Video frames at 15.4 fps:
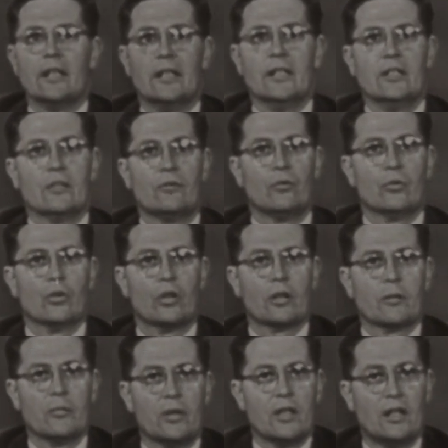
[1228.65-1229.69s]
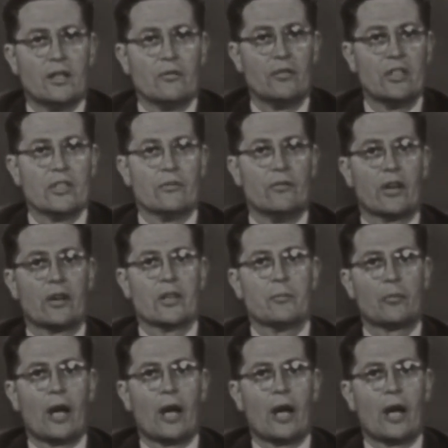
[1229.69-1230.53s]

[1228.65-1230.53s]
in the form of his very